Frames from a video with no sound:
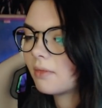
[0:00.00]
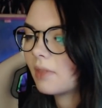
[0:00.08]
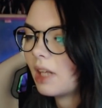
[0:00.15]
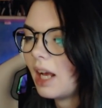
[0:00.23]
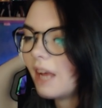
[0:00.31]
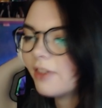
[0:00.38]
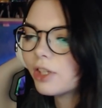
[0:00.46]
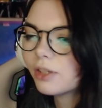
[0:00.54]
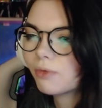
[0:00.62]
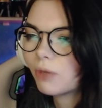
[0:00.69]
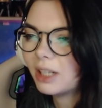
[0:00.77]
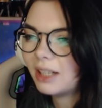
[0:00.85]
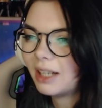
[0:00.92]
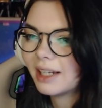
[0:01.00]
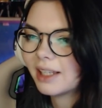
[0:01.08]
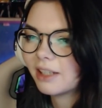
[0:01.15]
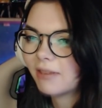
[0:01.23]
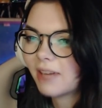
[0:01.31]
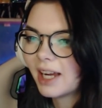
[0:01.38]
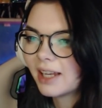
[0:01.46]
I just realized that
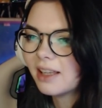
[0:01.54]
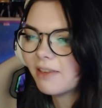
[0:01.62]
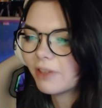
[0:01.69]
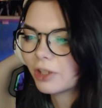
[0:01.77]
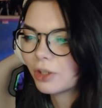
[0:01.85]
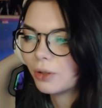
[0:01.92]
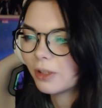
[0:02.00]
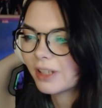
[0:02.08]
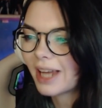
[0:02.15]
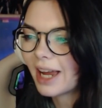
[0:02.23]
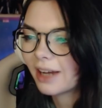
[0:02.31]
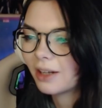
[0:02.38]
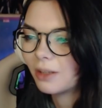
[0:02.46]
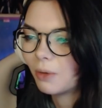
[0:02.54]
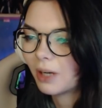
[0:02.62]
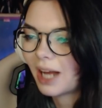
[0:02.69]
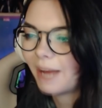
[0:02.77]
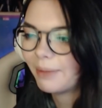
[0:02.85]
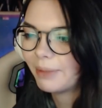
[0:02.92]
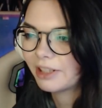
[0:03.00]
Rex never told Echo what
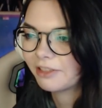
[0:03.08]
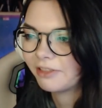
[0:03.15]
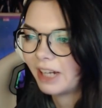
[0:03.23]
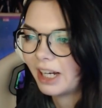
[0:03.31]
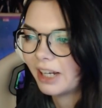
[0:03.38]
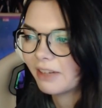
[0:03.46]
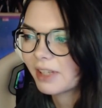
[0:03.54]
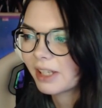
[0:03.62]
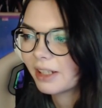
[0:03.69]
happened to Fives.